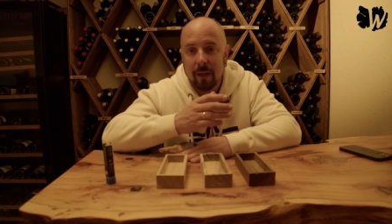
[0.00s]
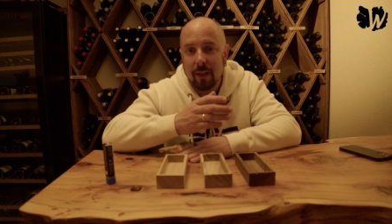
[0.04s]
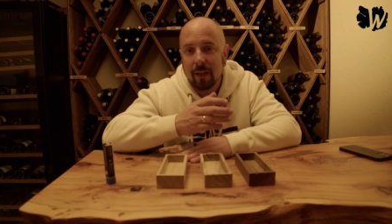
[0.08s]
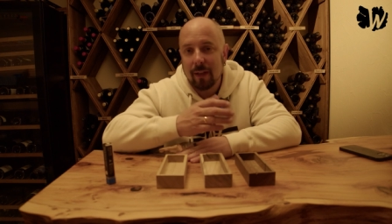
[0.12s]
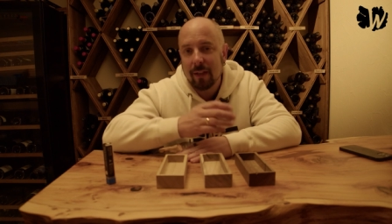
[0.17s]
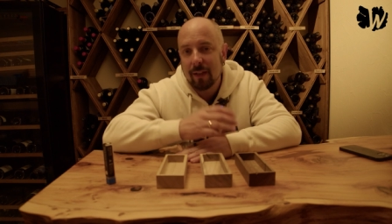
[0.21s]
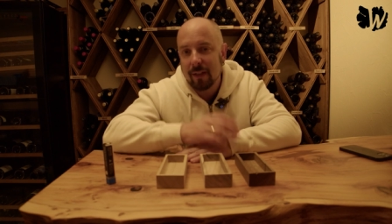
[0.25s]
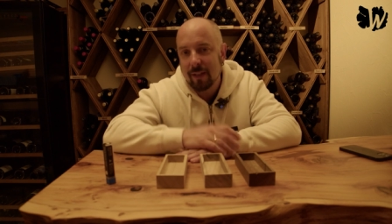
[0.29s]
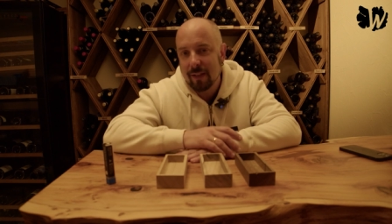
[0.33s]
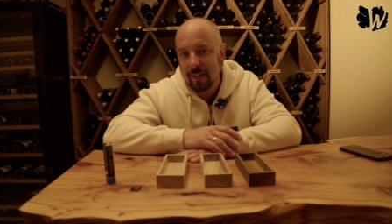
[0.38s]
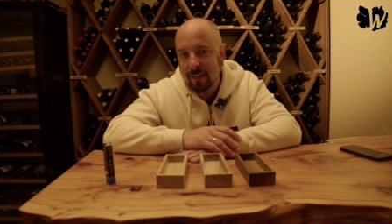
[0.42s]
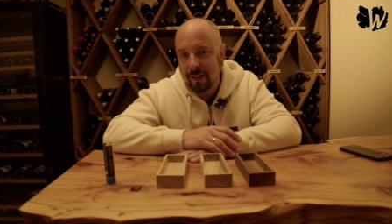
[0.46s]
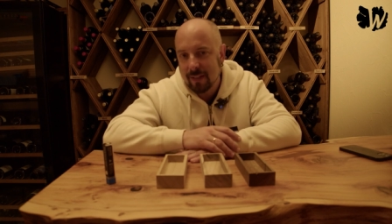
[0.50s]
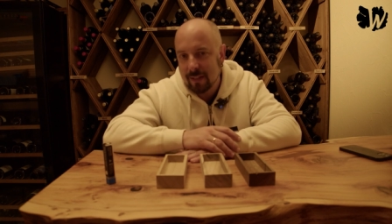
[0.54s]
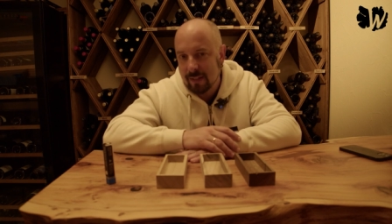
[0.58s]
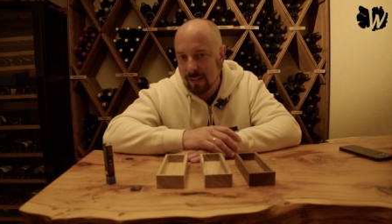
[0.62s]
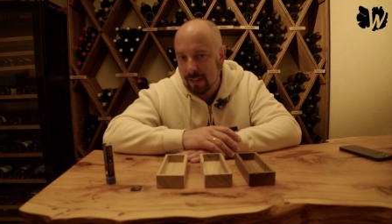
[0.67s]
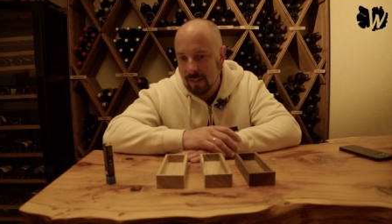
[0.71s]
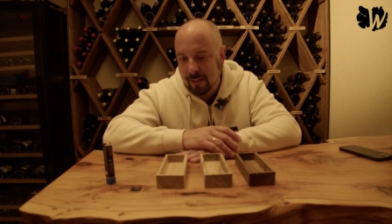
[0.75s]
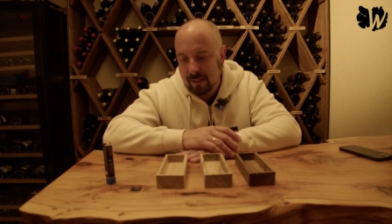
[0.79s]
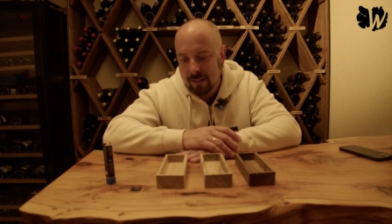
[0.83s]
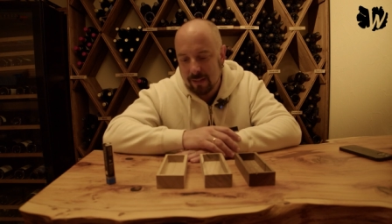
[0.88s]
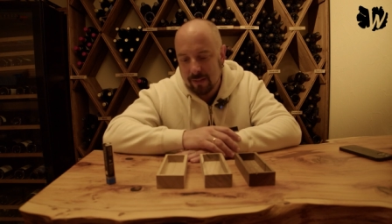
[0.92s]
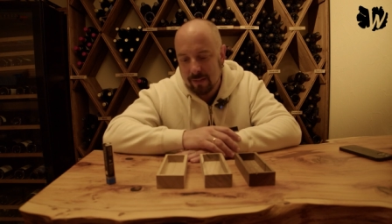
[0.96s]
It's
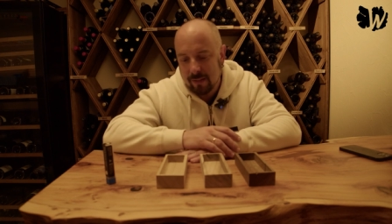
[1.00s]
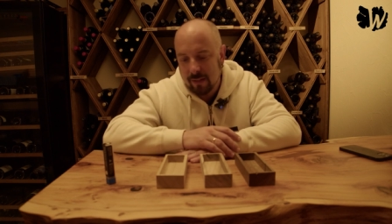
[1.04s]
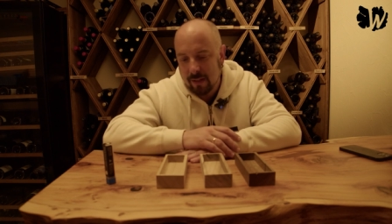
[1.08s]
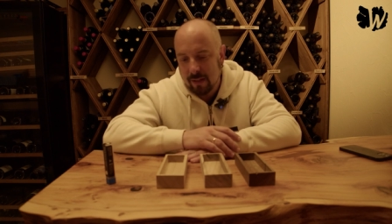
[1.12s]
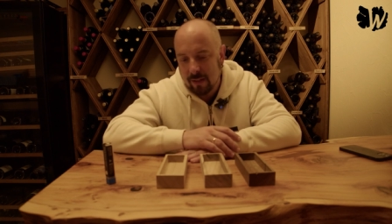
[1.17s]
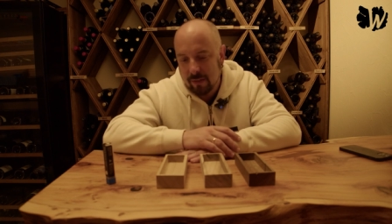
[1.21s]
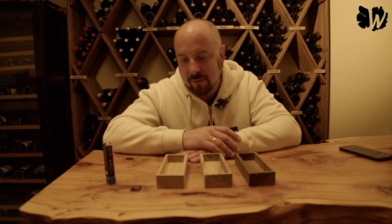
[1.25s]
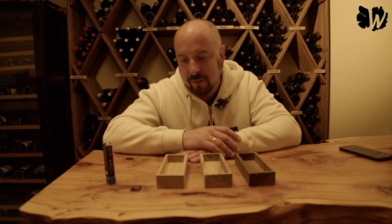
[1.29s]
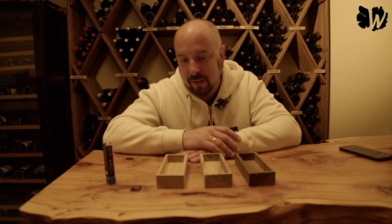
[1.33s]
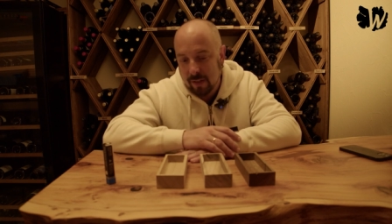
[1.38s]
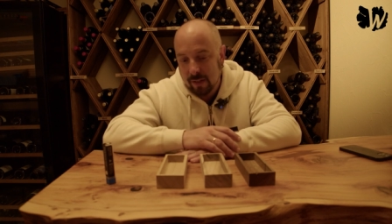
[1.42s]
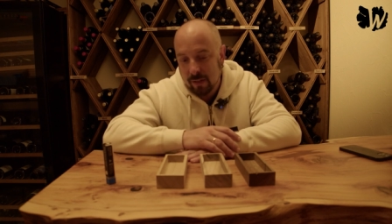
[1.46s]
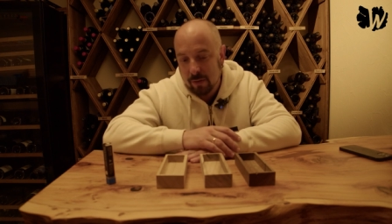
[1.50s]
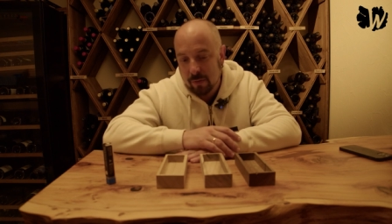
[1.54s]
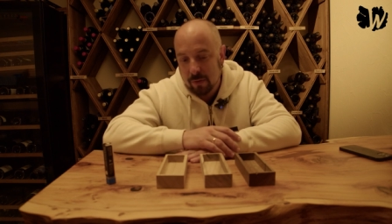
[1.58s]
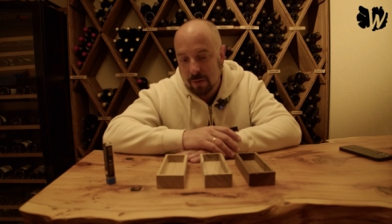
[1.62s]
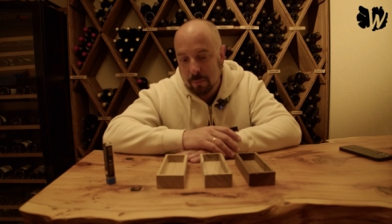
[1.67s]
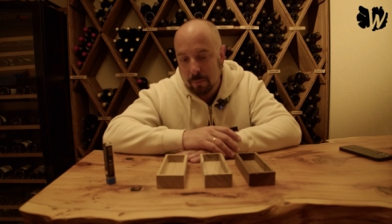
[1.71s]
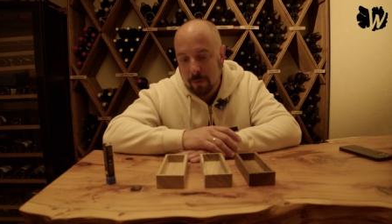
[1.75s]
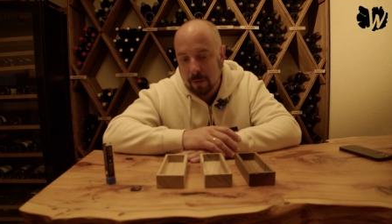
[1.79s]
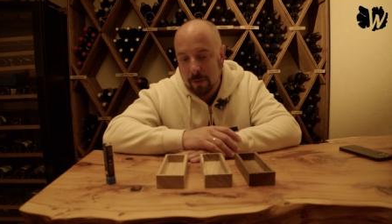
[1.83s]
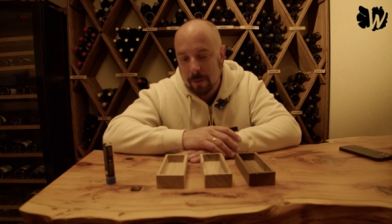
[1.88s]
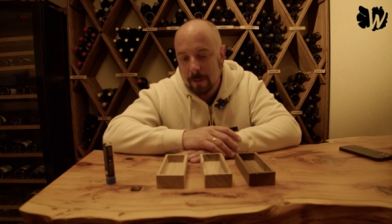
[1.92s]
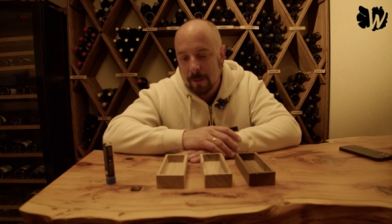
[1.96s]
still uh, very
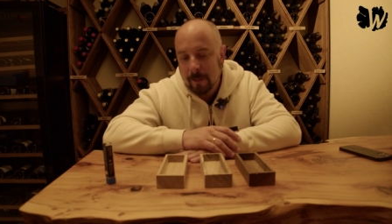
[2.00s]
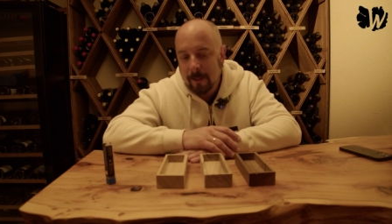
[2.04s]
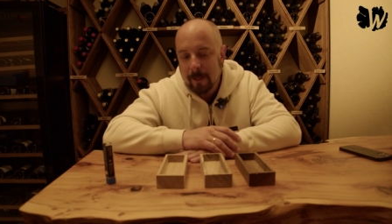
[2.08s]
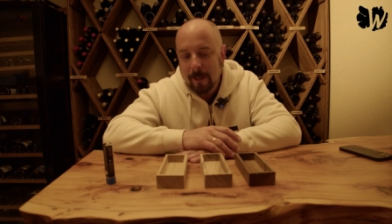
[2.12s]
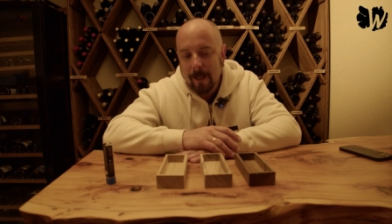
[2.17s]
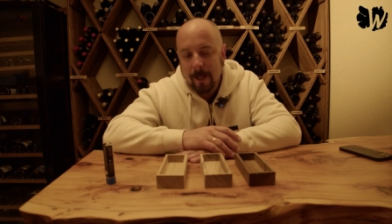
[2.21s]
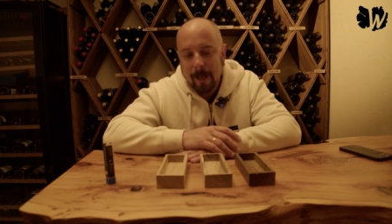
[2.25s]
usable.